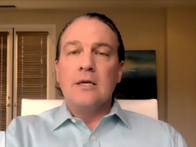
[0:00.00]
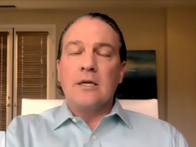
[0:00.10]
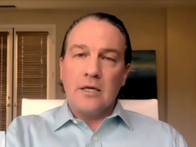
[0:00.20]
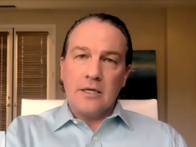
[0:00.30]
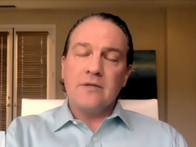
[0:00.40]

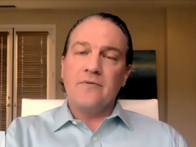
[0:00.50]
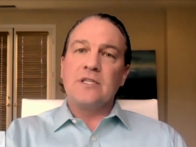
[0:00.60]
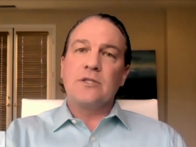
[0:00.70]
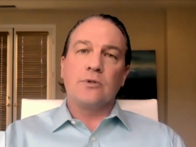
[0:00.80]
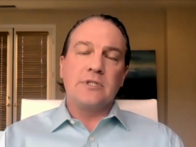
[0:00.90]

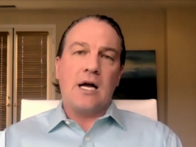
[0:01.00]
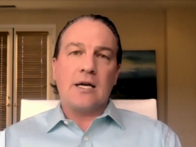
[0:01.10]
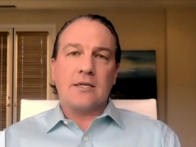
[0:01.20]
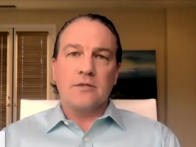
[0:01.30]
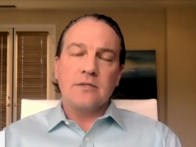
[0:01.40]
individual
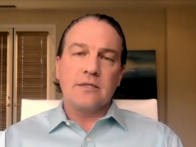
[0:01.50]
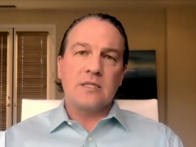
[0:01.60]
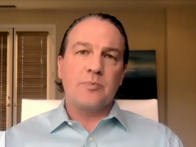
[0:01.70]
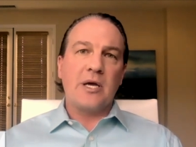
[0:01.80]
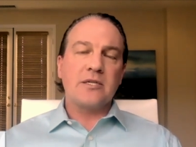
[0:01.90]
doctors and
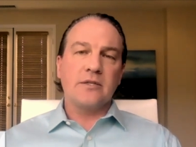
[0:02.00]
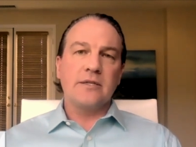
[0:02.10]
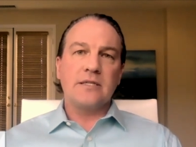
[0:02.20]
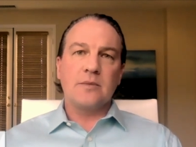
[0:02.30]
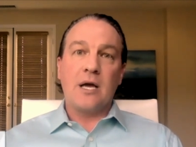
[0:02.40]

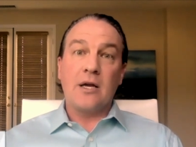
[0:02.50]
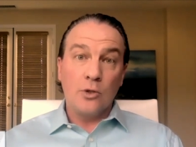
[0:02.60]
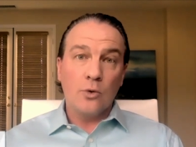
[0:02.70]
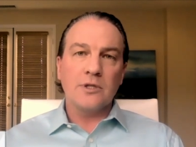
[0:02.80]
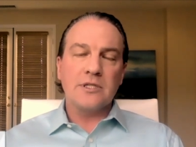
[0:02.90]
specialists about
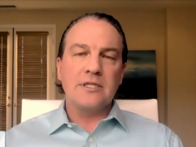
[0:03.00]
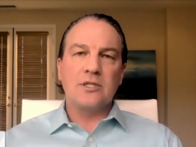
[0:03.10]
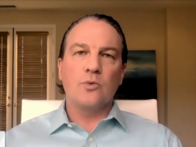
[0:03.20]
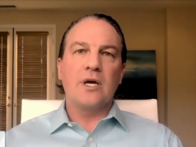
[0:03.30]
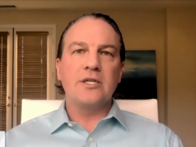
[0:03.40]
your
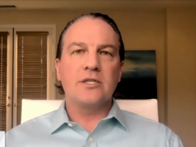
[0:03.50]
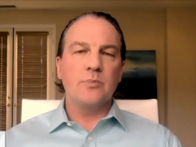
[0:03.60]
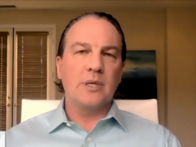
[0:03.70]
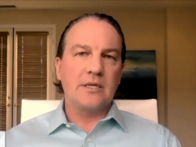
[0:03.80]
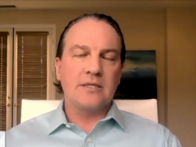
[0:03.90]

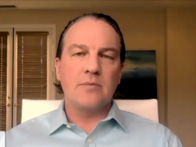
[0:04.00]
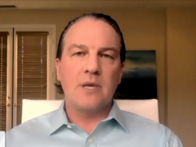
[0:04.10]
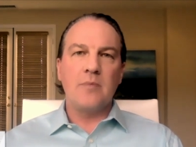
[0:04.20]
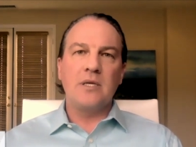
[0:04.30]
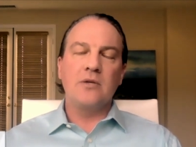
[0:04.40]
situation because there
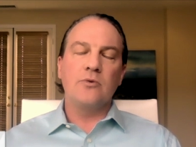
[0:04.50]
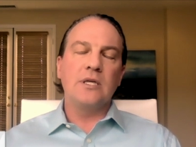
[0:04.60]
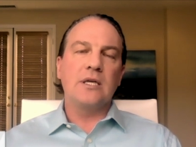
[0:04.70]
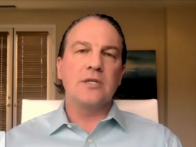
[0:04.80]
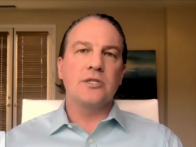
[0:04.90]
may be
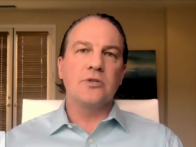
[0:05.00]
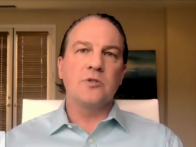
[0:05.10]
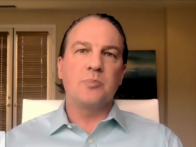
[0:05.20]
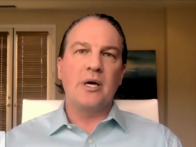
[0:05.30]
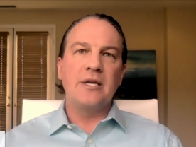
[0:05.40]
unique
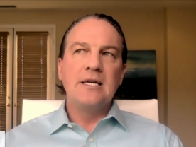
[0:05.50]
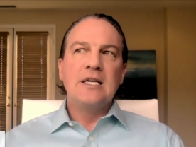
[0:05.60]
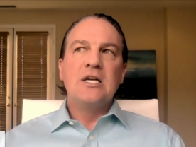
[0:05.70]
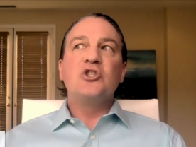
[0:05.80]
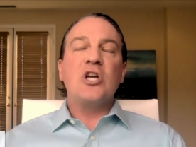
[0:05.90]
issues. But
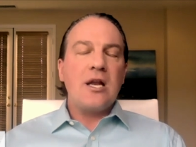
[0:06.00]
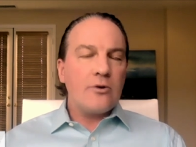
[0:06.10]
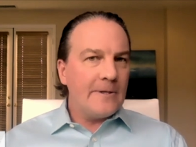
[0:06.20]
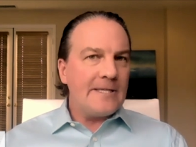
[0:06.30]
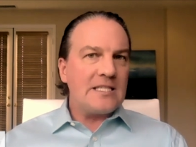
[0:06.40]

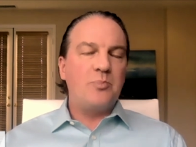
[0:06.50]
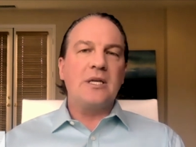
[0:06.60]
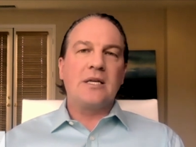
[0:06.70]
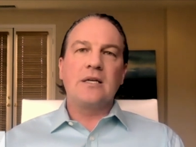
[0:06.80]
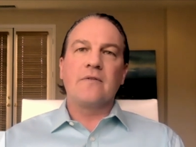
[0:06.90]
generally
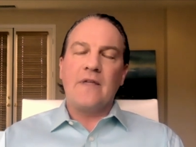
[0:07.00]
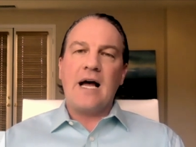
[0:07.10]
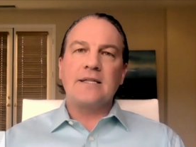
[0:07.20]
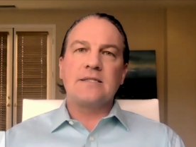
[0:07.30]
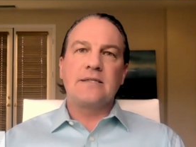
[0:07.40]
speaking,
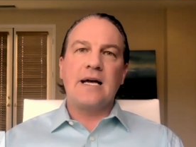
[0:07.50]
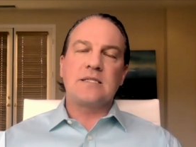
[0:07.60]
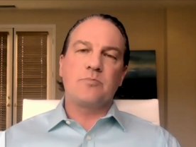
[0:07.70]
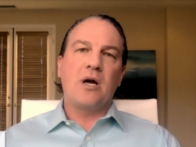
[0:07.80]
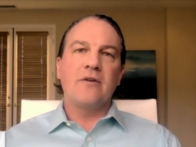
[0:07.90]
that's
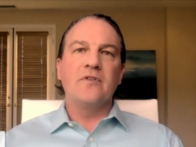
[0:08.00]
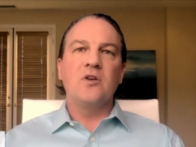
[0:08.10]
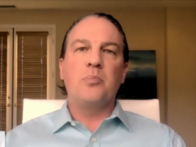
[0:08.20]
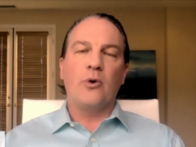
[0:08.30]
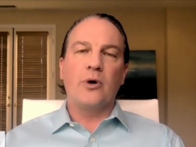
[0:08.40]
that's my
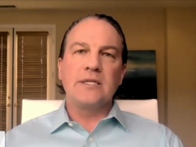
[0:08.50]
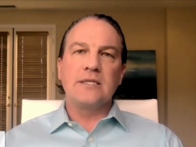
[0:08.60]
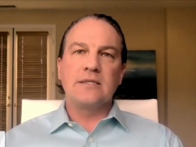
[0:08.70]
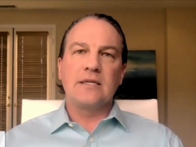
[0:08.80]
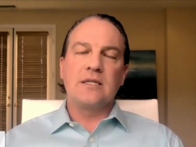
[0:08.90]
viewpoint:
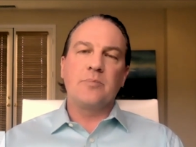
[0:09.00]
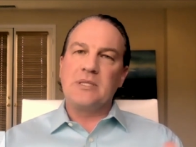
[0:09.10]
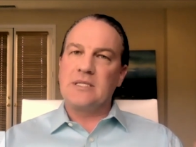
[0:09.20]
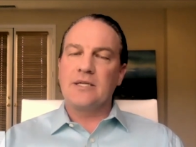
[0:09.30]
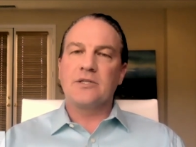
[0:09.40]
is that the
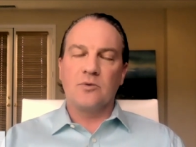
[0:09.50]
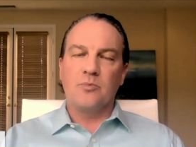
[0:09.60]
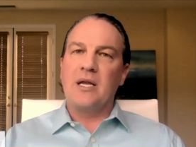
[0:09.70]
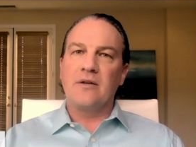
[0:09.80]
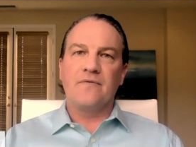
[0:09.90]
potential
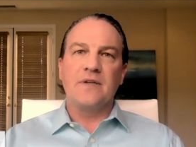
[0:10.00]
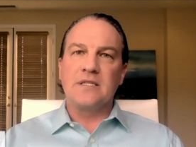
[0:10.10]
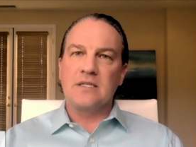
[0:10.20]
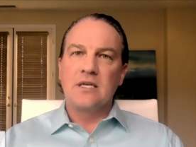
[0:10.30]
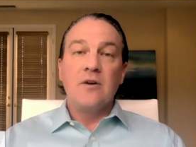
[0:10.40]

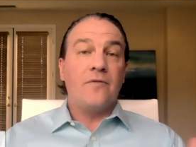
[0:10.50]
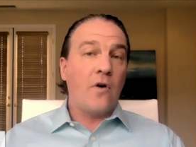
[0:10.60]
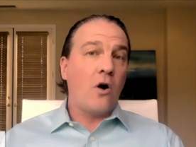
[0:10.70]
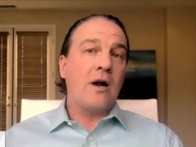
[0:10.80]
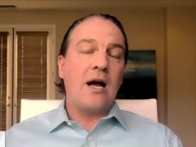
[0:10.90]
benefits
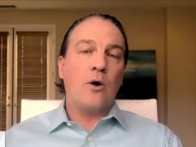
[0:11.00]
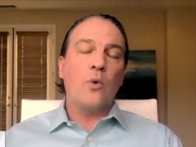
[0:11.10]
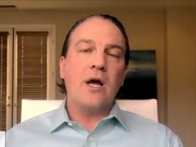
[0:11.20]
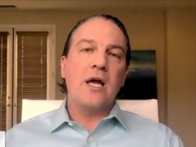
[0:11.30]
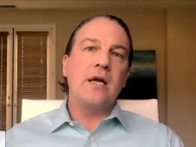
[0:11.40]
far
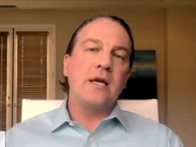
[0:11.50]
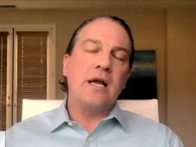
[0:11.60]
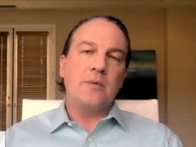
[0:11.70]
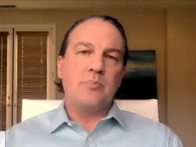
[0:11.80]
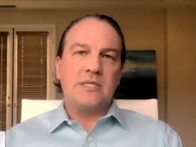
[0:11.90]
outweigh
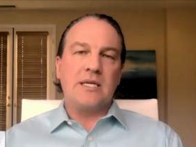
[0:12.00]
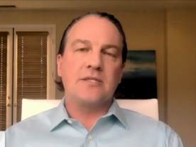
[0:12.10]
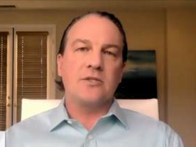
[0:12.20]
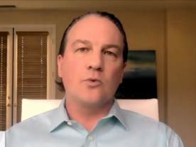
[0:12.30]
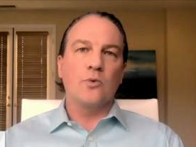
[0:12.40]
any
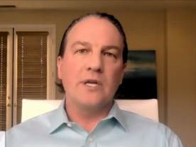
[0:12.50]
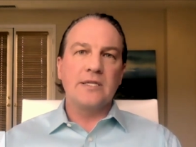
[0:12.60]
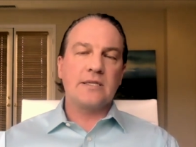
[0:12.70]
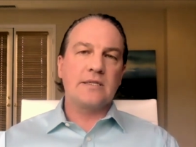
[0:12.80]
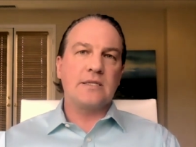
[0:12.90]
potential
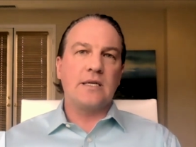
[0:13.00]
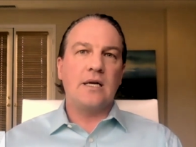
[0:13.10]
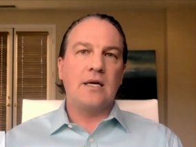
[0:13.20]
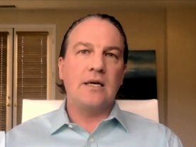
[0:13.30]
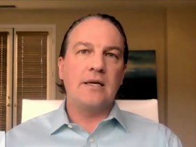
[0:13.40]
risks
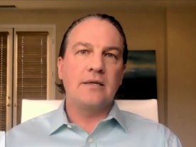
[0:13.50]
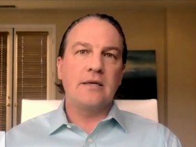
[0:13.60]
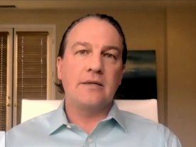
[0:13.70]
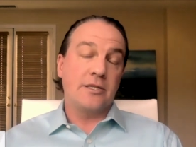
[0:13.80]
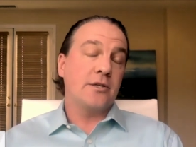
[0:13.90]
uh,
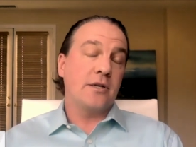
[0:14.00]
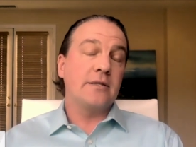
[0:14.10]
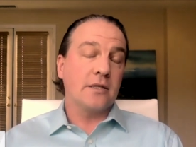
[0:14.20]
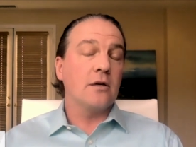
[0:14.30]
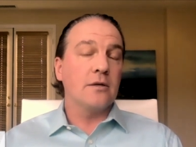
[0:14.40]
at, the,
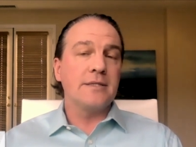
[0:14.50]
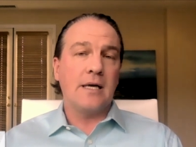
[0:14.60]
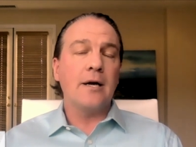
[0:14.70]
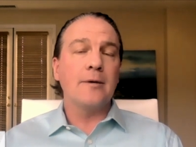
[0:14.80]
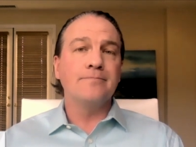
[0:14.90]
at the current
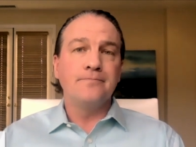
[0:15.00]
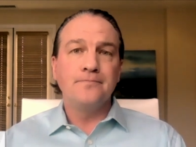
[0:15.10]
time.